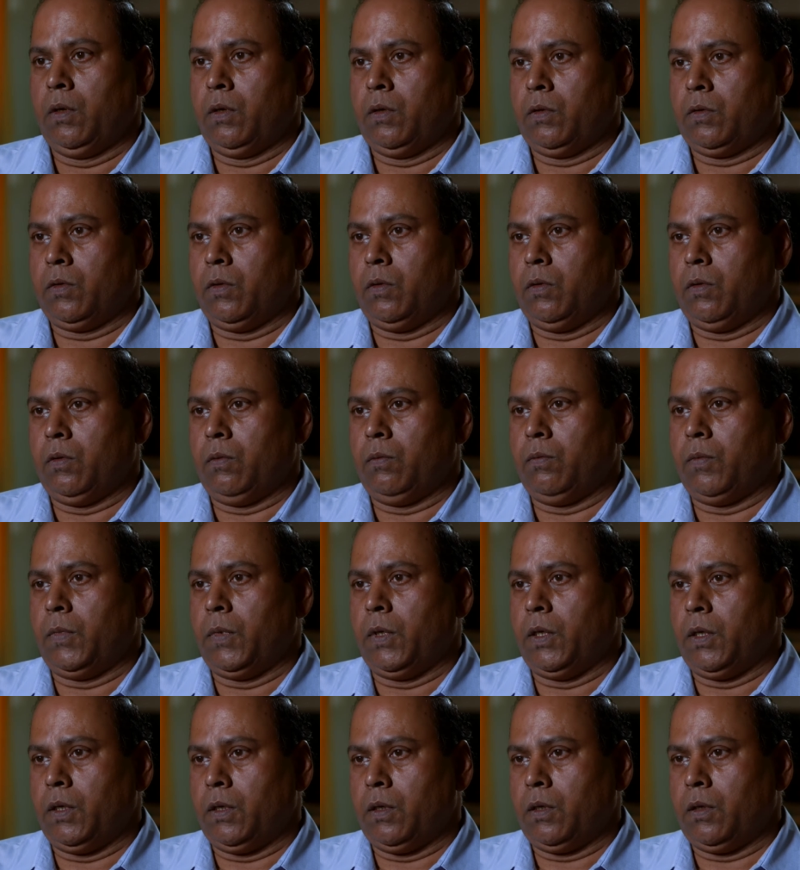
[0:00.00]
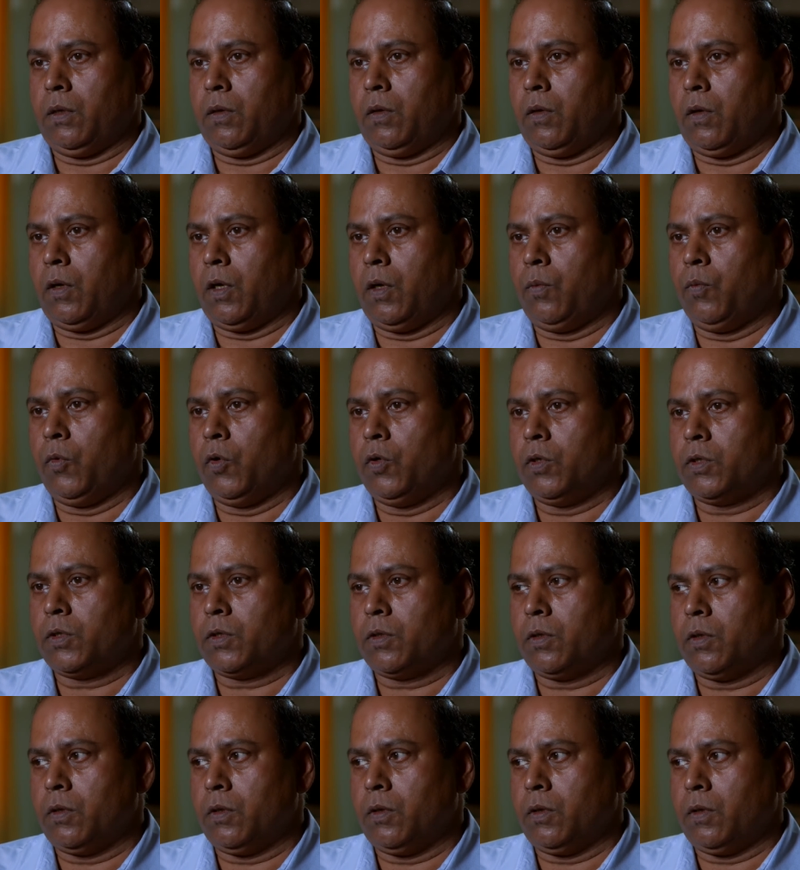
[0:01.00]
So, uh,
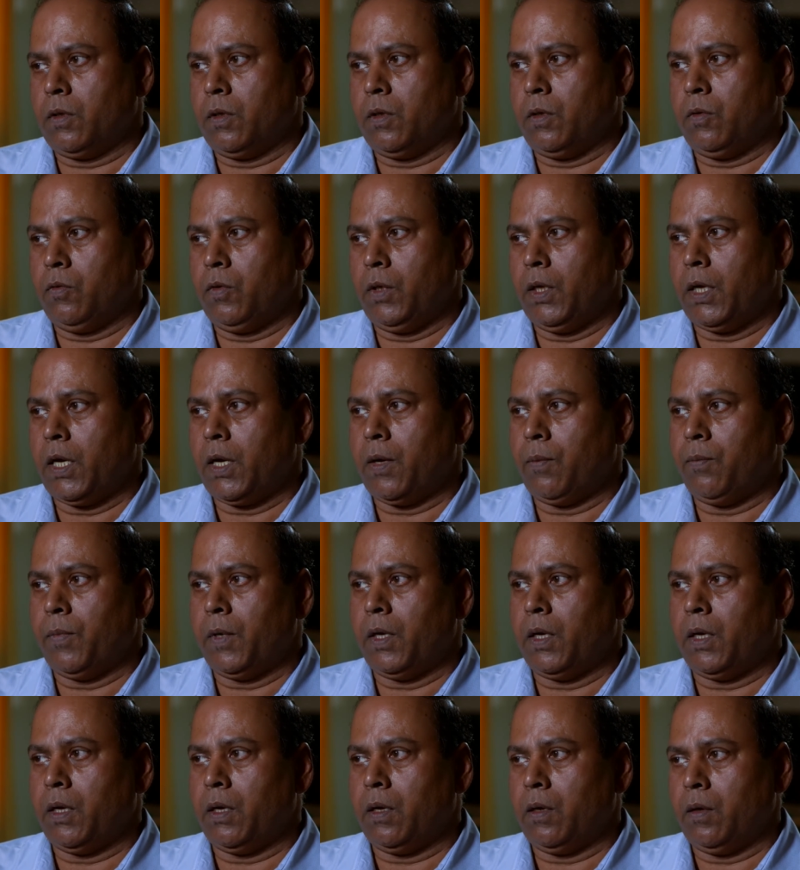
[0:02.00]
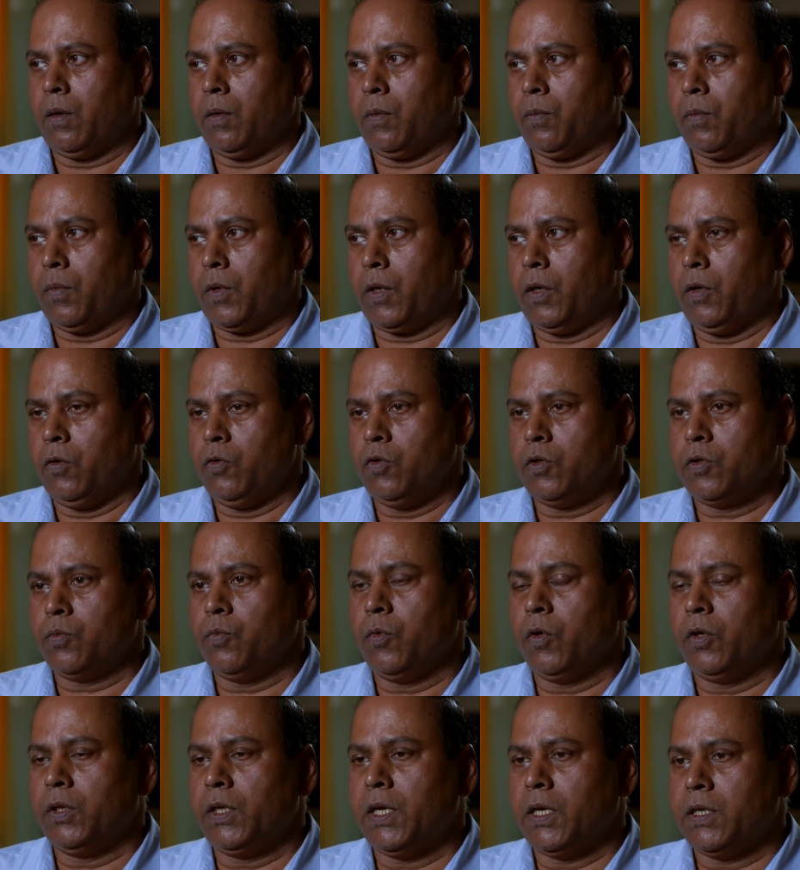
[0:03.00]
almost uh, we have uh, produced
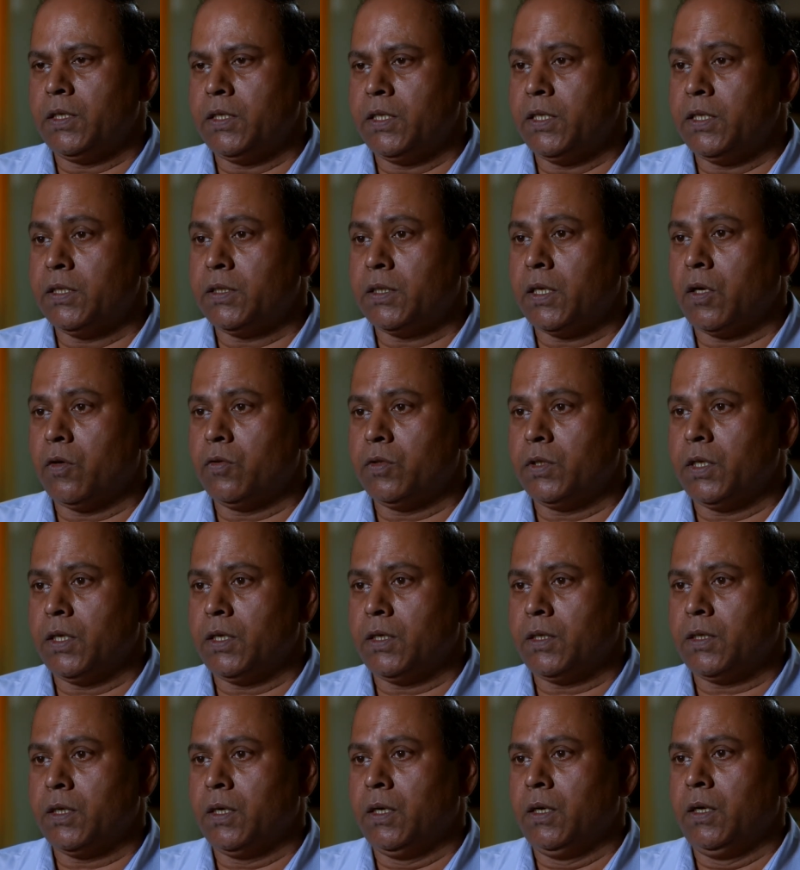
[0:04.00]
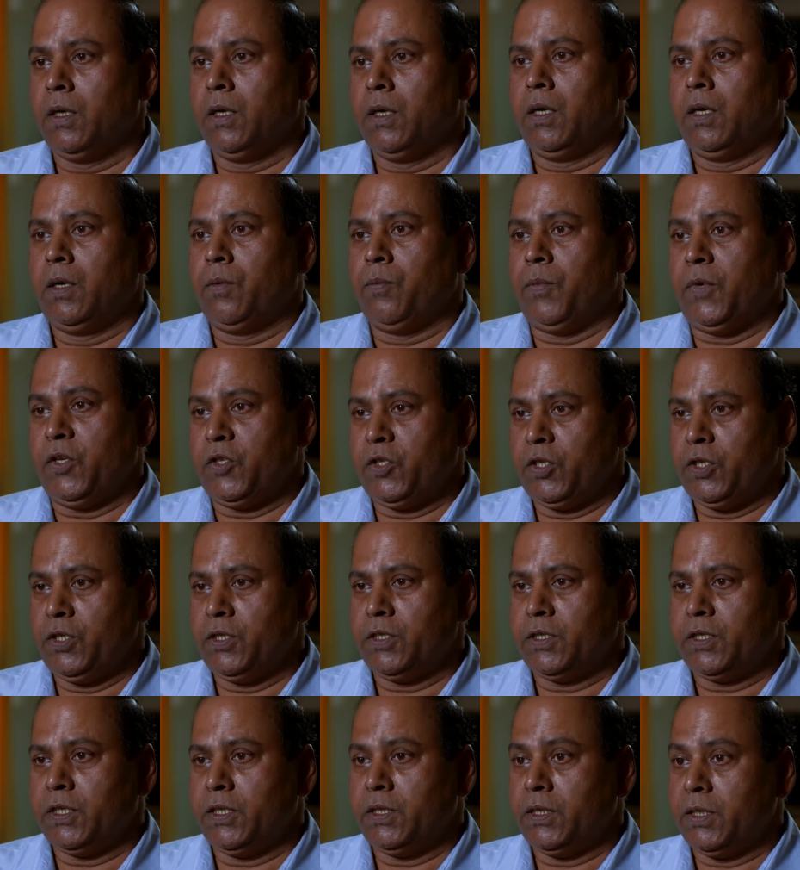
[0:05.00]
more than six thousand
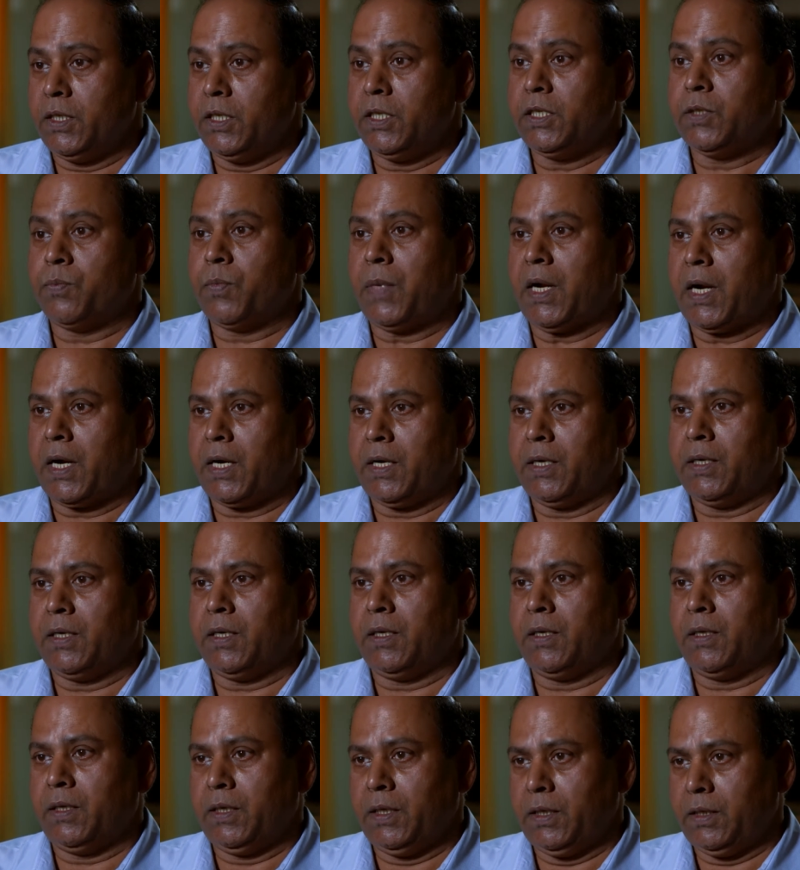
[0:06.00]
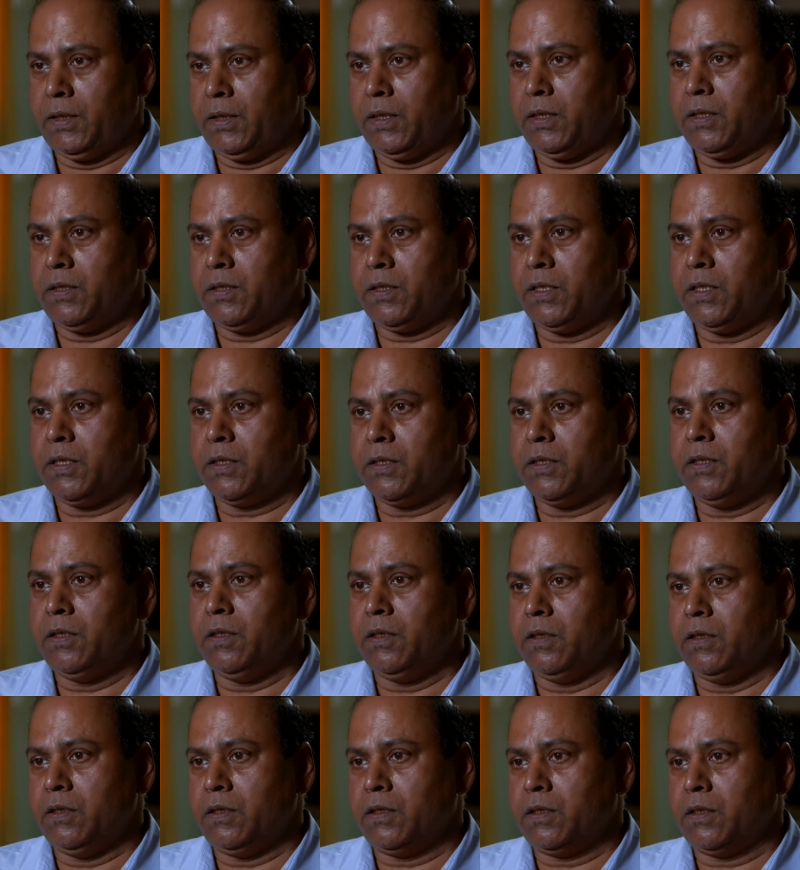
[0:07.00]
machines in this plant in these six
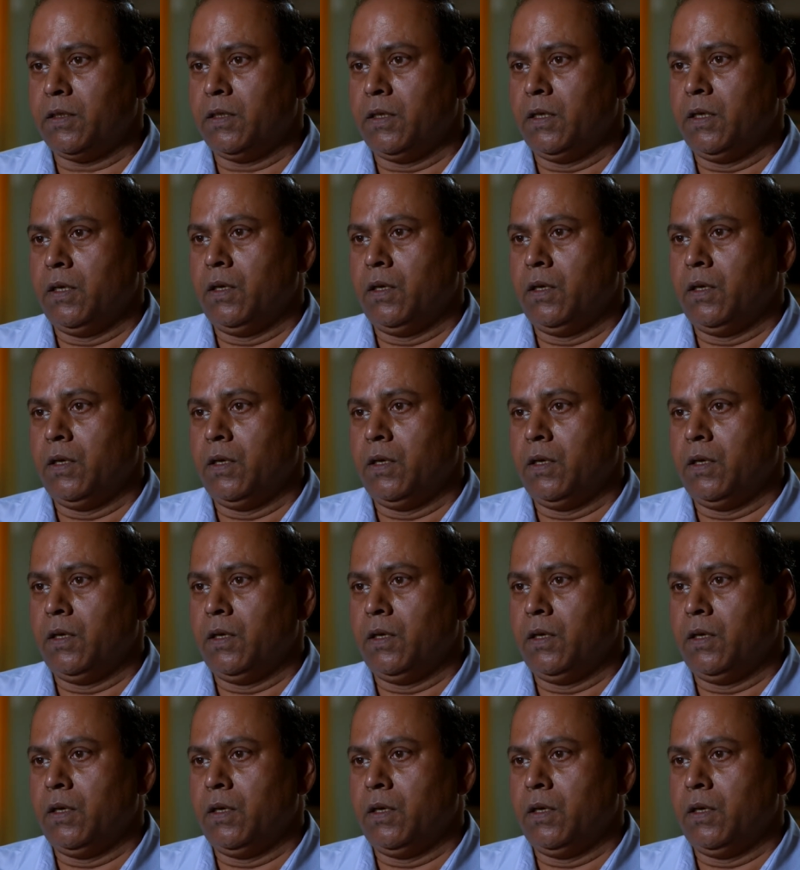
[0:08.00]
years.